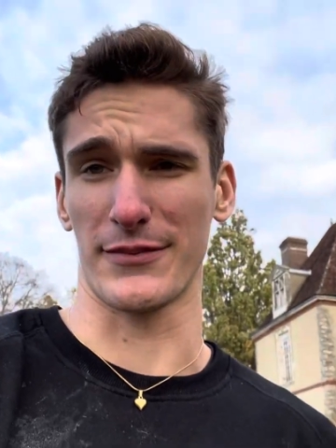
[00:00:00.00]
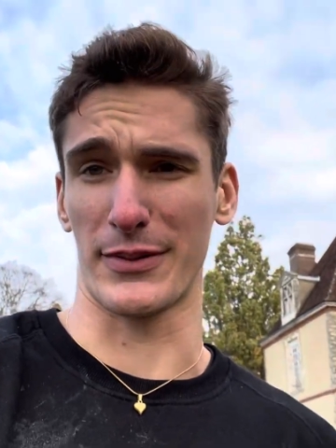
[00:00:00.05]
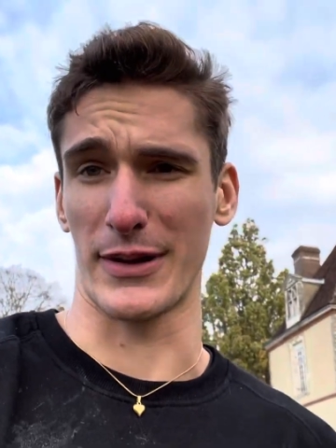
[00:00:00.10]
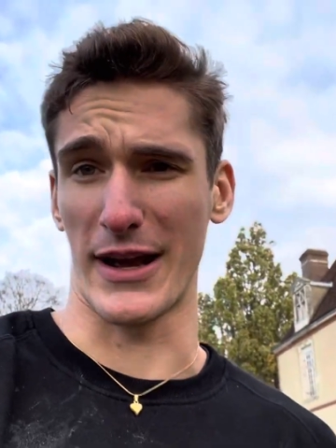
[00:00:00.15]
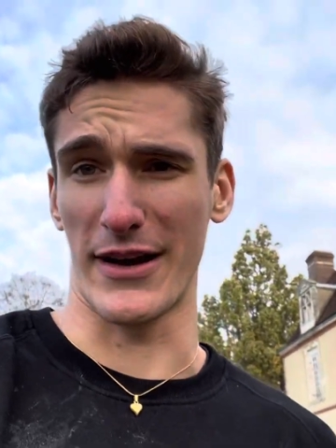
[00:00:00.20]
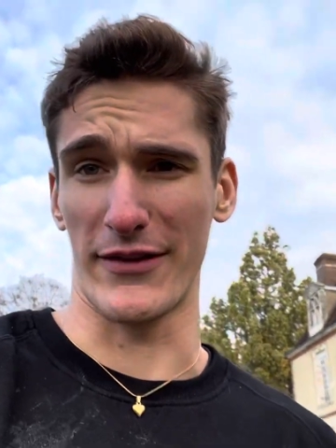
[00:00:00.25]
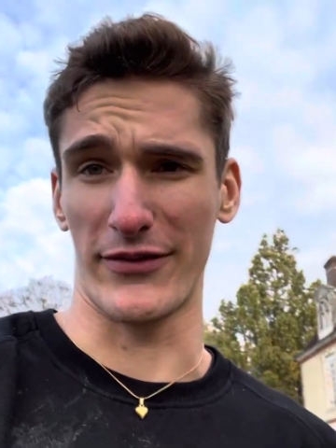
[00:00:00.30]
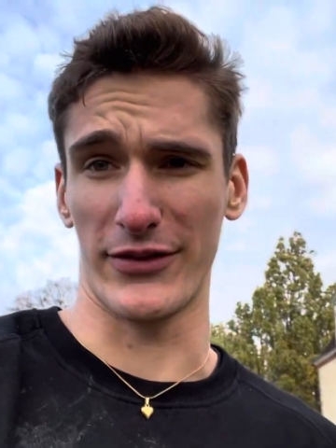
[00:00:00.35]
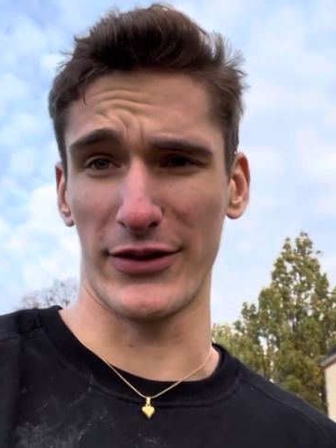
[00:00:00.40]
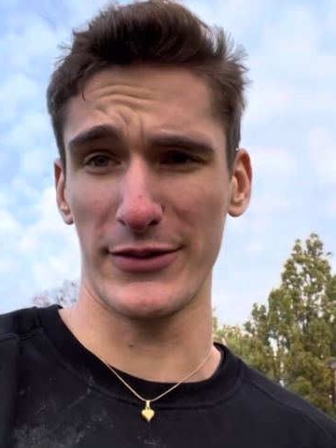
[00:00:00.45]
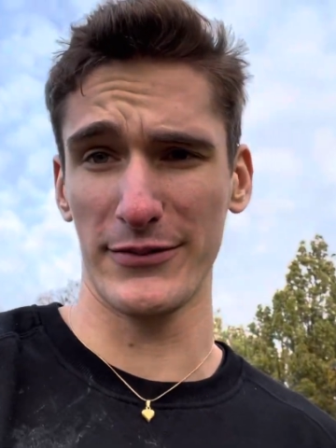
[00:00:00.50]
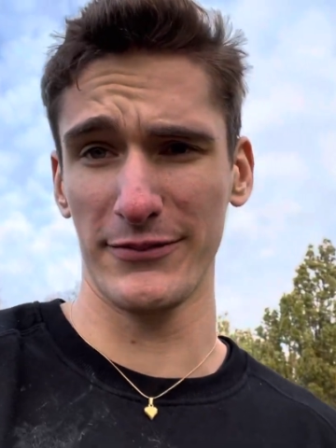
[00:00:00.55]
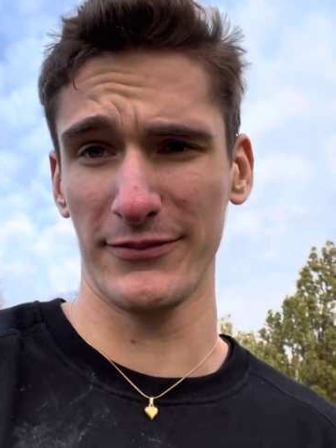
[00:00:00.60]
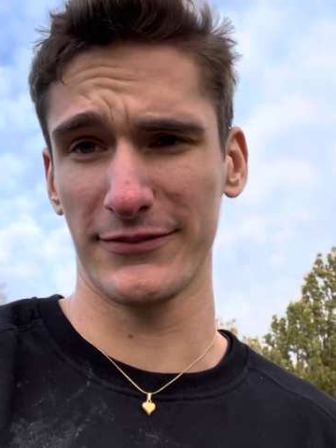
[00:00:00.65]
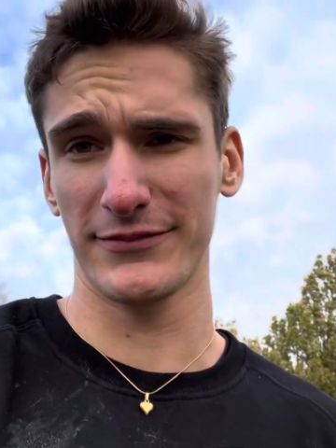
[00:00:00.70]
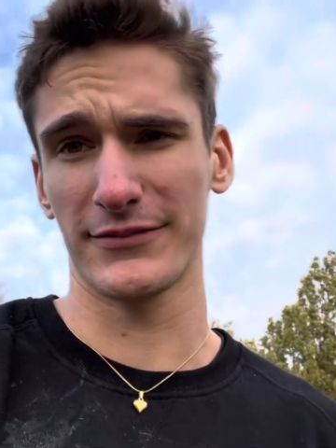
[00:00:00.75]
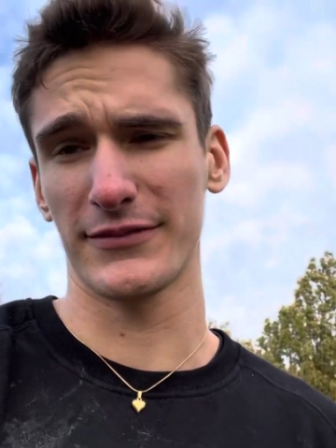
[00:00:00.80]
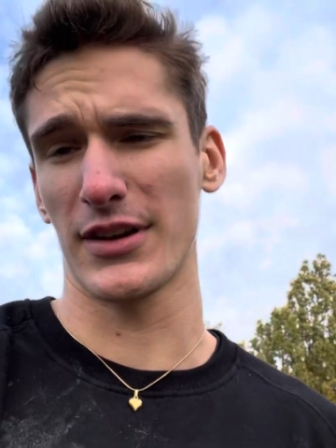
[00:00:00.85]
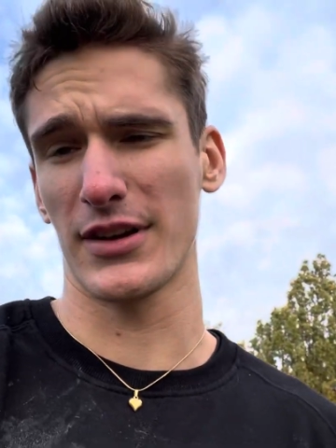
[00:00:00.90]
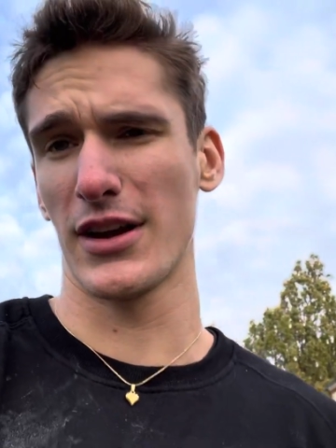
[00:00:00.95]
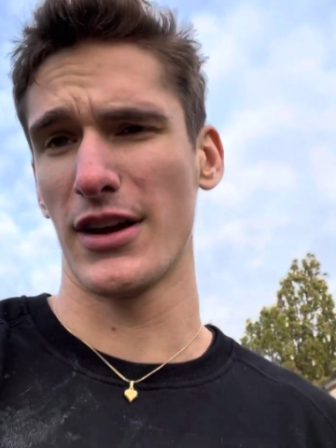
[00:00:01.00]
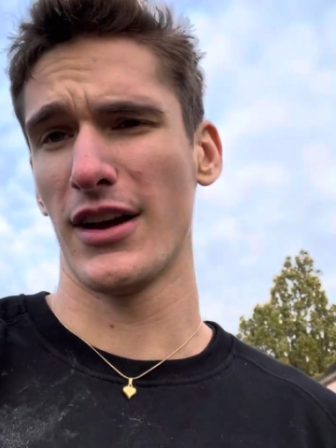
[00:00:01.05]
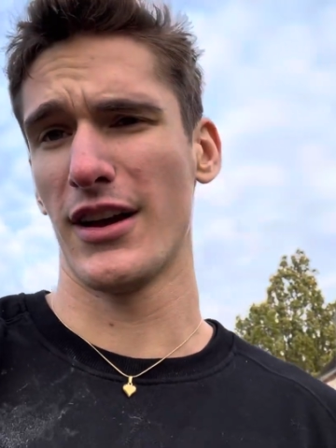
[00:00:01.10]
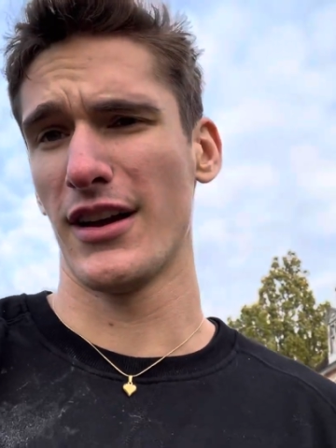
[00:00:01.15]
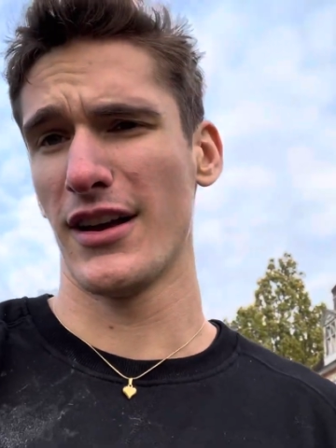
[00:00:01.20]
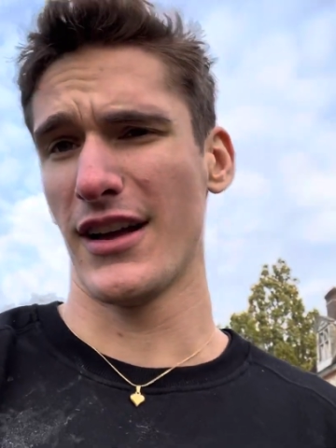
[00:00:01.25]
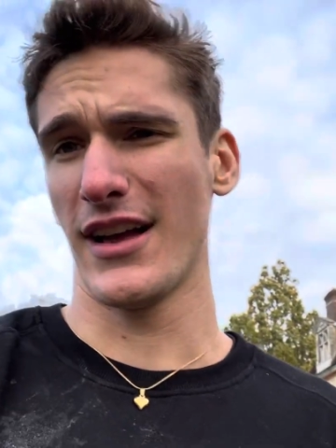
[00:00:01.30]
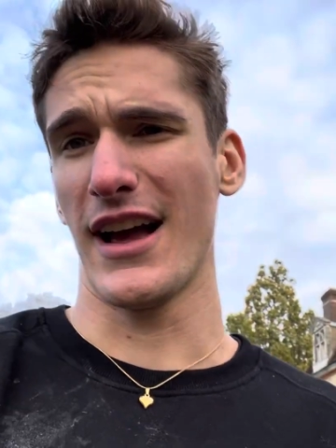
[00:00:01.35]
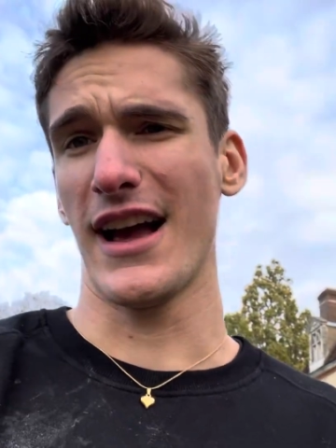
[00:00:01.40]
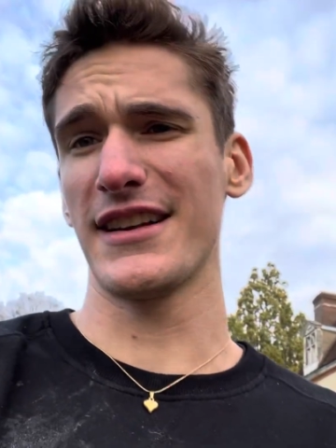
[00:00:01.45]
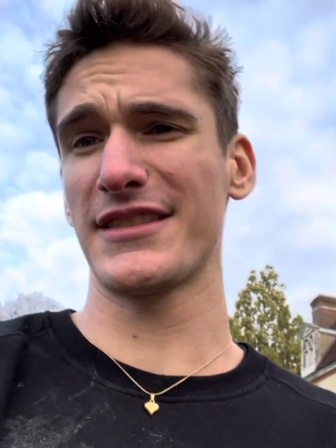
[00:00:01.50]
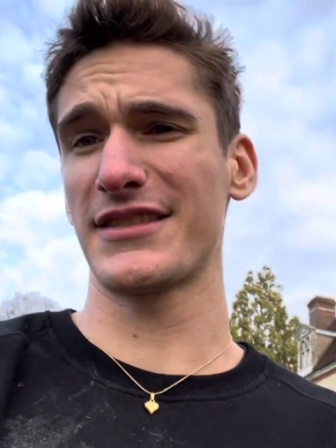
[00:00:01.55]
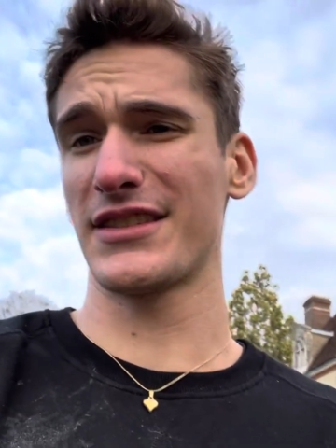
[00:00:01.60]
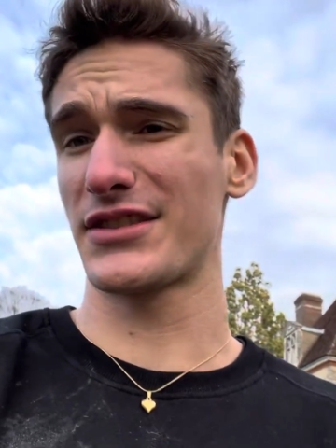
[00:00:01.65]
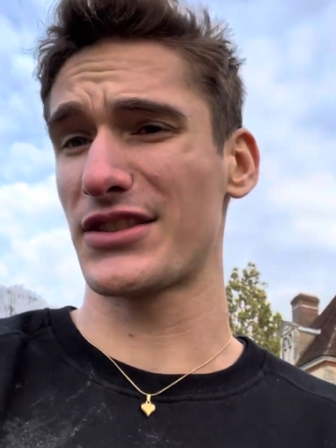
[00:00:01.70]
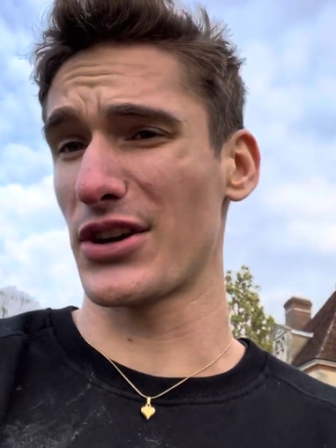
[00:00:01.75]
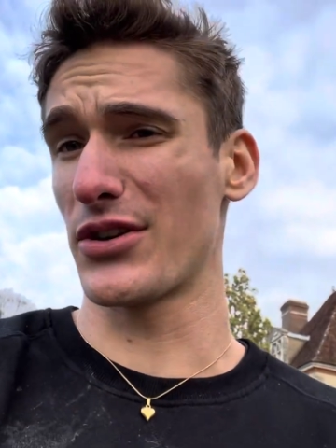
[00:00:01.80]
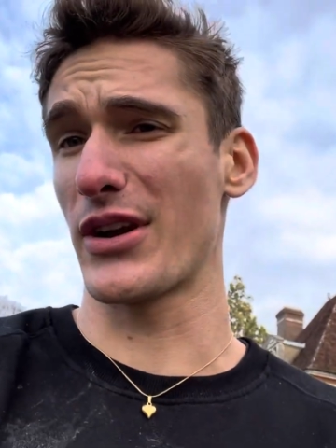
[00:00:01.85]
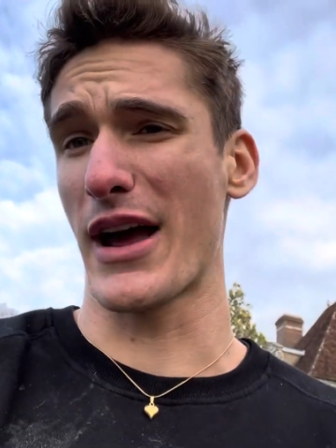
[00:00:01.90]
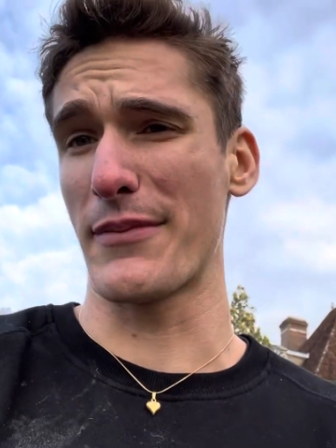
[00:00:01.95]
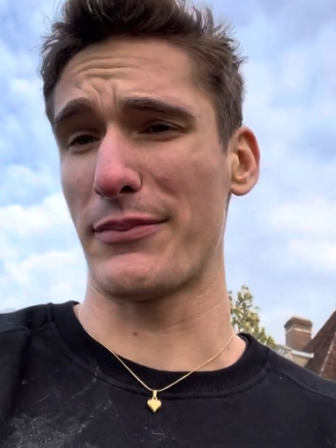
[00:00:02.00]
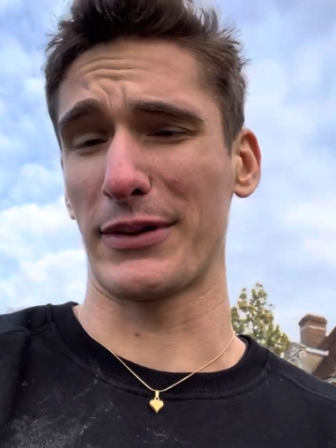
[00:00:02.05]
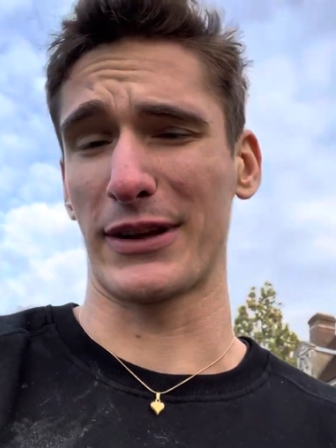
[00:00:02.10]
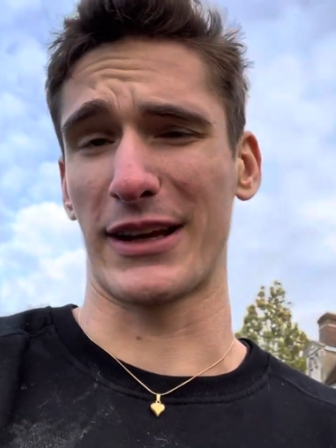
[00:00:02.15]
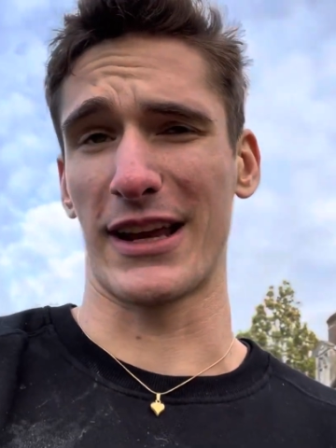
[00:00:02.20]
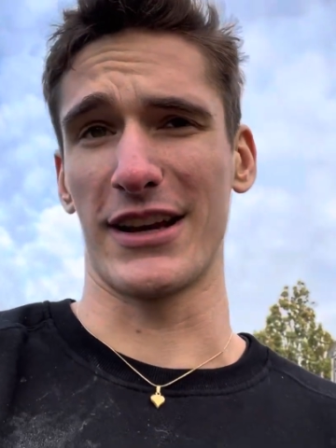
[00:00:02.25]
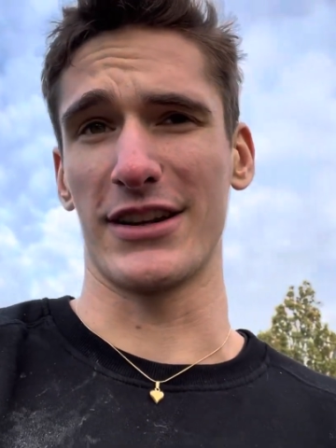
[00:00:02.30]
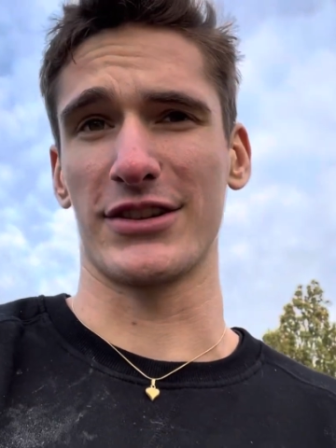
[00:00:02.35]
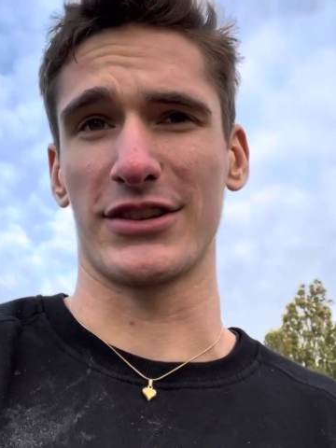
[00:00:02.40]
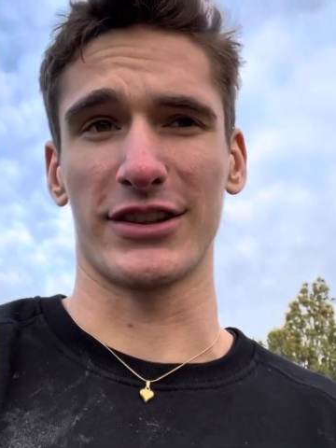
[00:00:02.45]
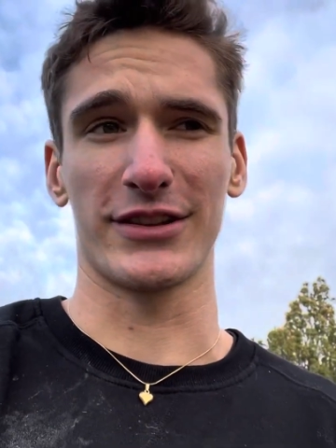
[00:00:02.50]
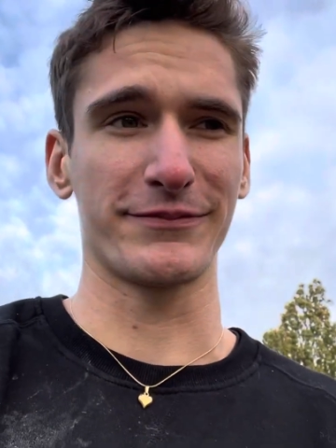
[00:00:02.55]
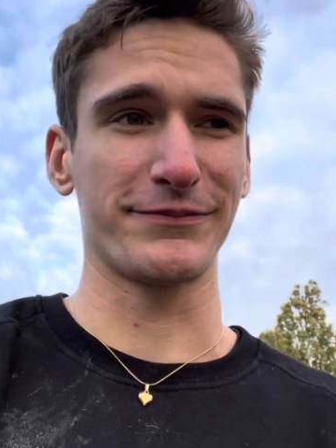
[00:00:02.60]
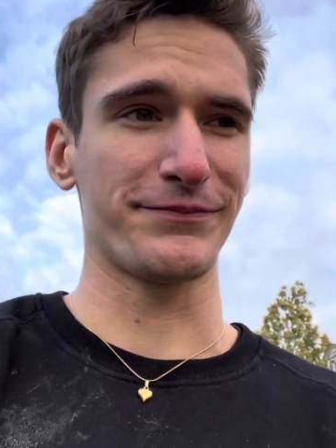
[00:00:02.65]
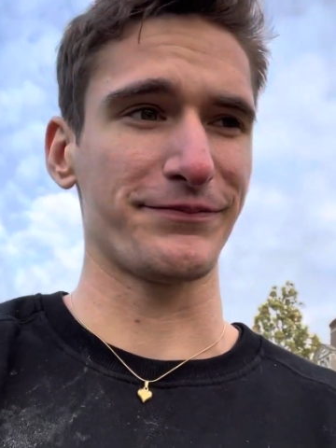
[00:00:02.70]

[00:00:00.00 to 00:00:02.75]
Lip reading: platform as its own application.